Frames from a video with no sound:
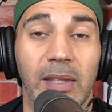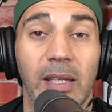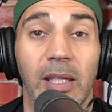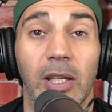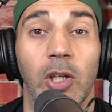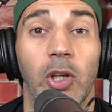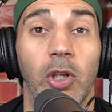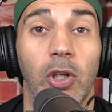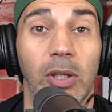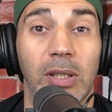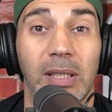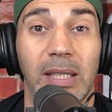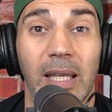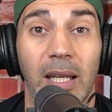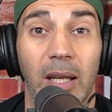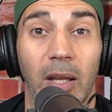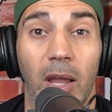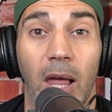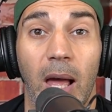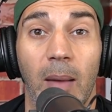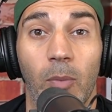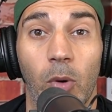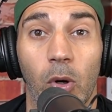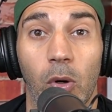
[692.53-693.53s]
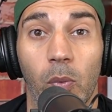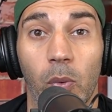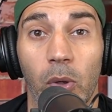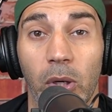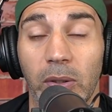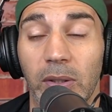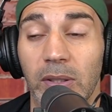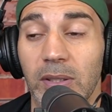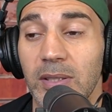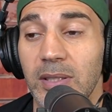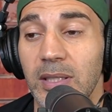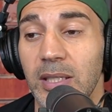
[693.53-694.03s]
I think, could get a lot more
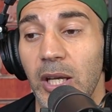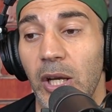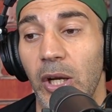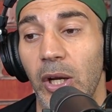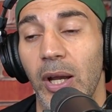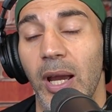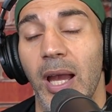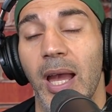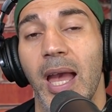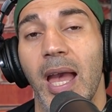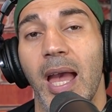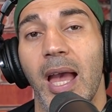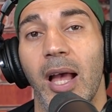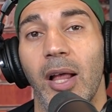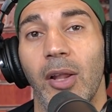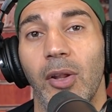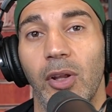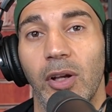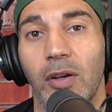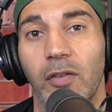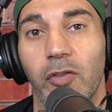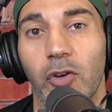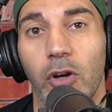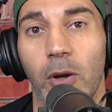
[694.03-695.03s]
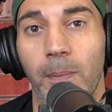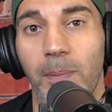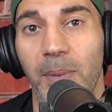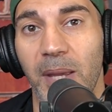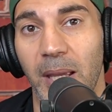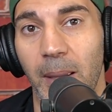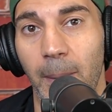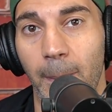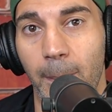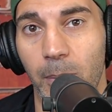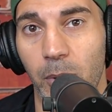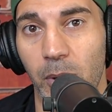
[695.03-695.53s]
work this year. Look for a
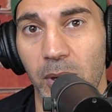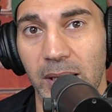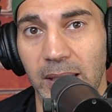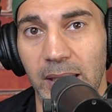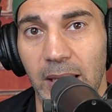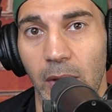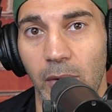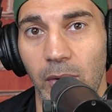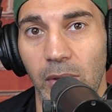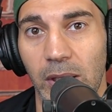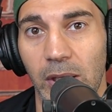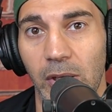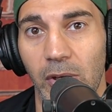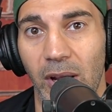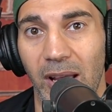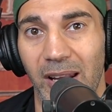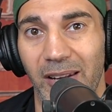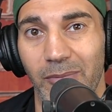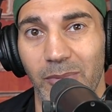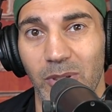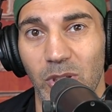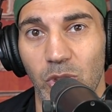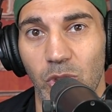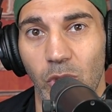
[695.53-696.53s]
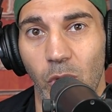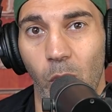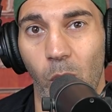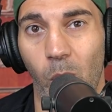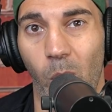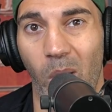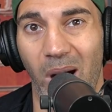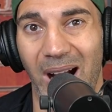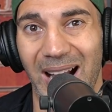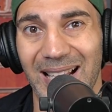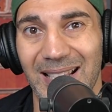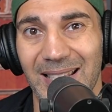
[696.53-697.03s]
big breakout year out of Mr.
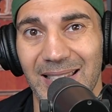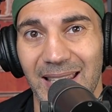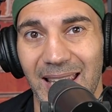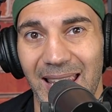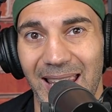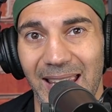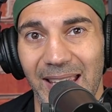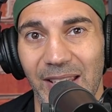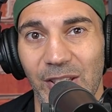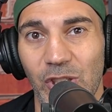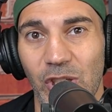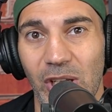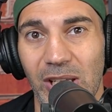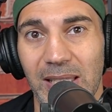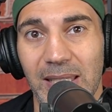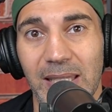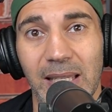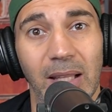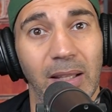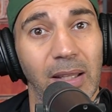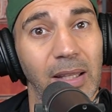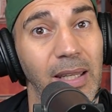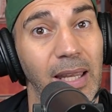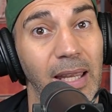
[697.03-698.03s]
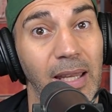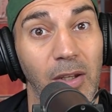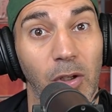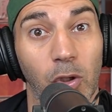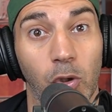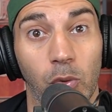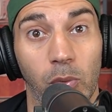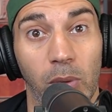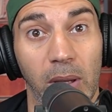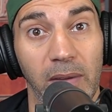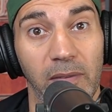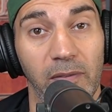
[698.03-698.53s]
Quad's AJ Dillon
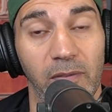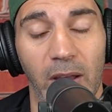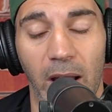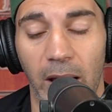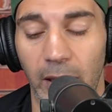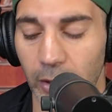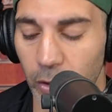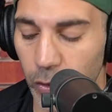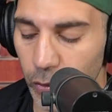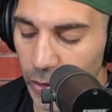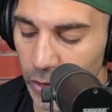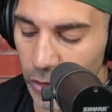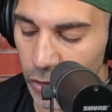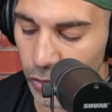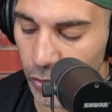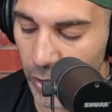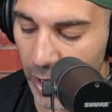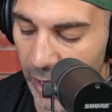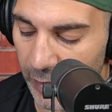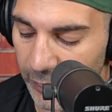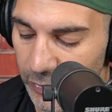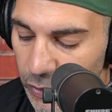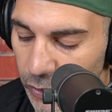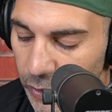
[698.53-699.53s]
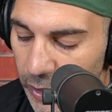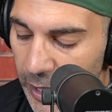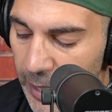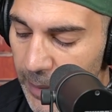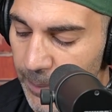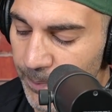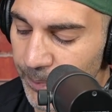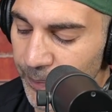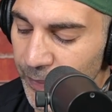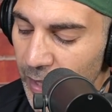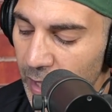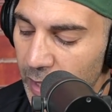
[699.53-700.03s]
and great value in drafts.
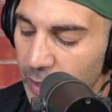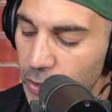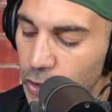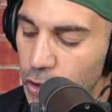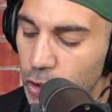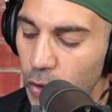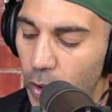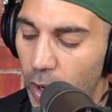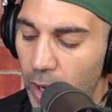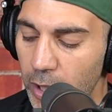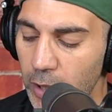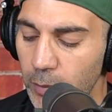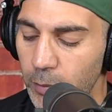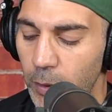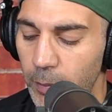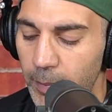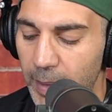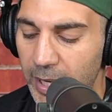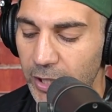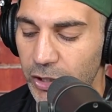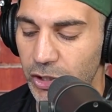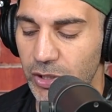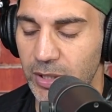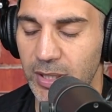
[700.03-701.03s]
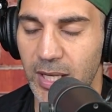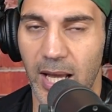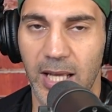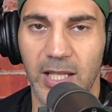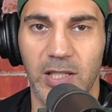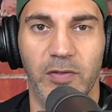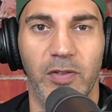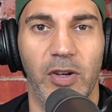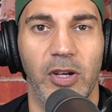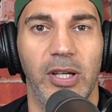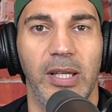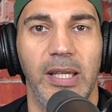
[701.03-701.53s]
Okay. Two honorable mentions,
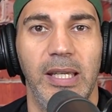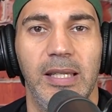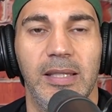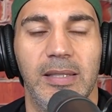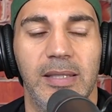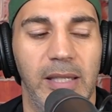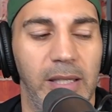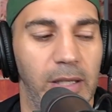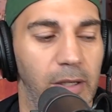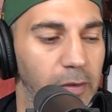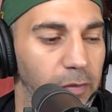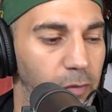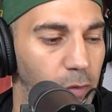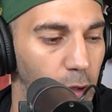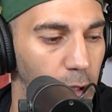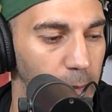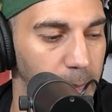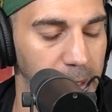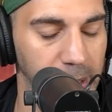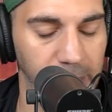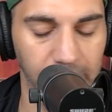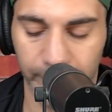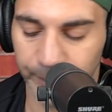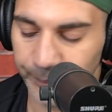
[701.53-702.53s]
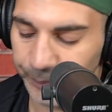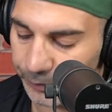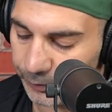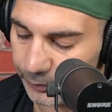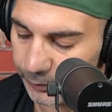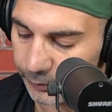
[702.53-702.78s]
guys. Very easy here for me.